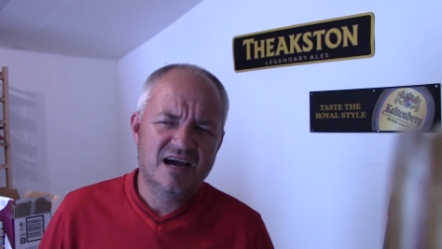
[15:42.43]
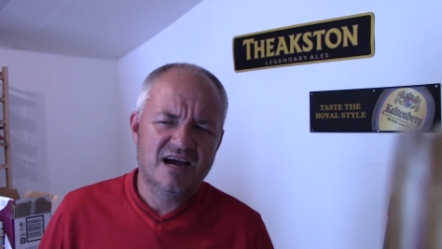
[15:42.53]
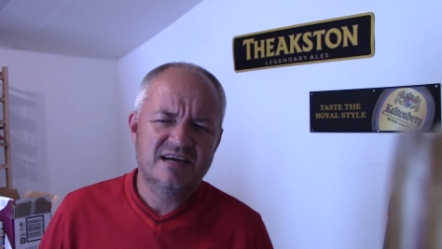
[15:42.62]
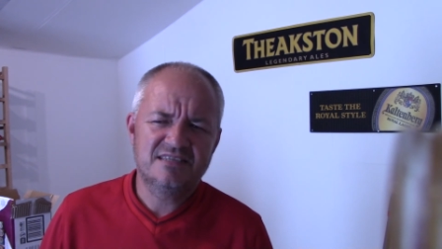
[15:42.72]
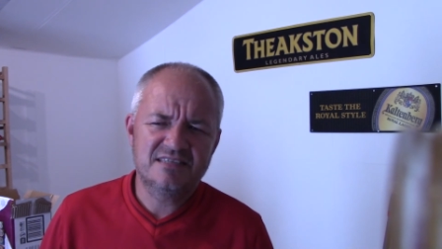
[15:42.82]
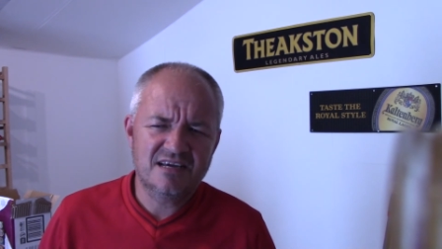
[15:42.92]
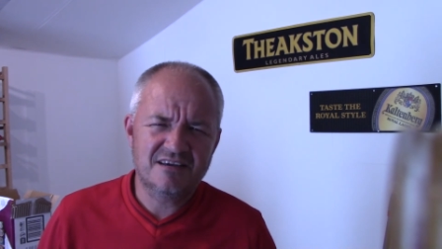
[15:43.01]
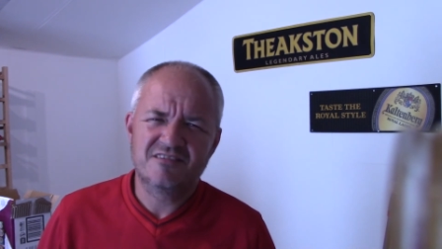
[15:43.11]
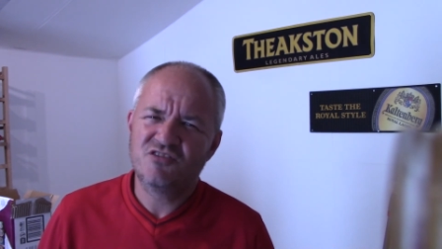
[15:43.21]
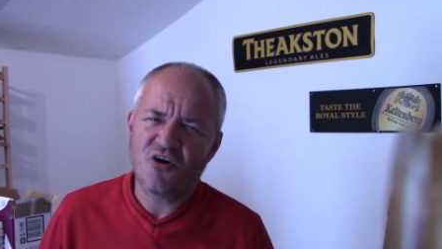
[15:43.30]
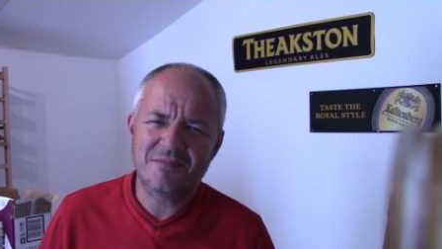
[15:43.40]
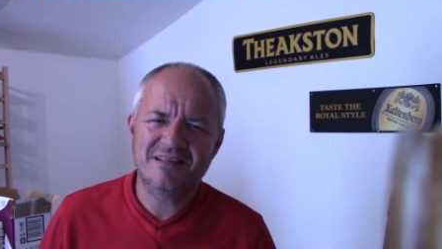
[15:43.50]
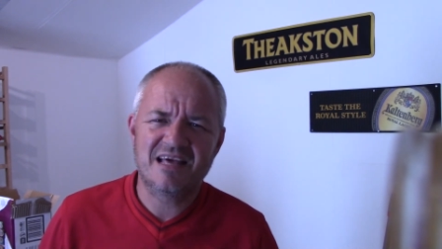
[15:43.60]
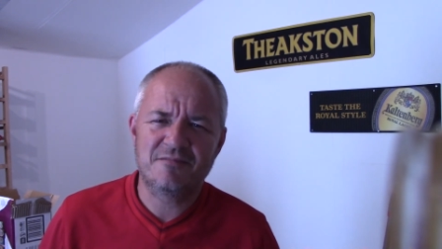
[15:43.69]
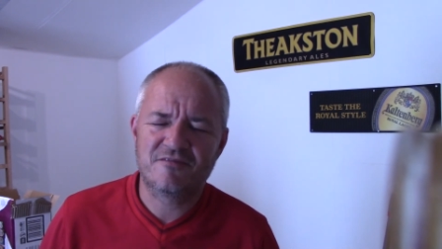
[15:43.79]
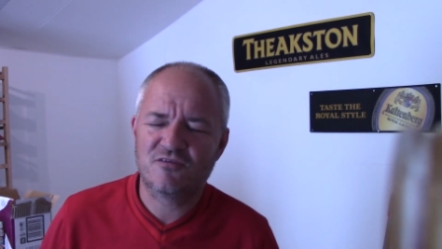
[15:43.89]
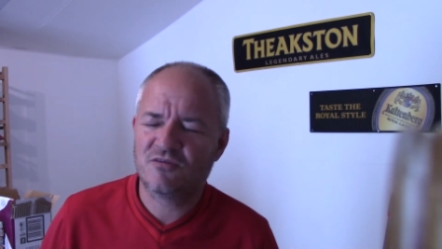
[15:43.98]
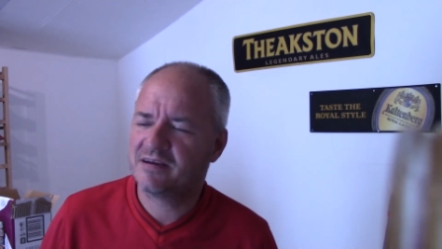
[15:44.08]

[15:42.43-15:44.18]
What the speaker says: And if you've not been there before,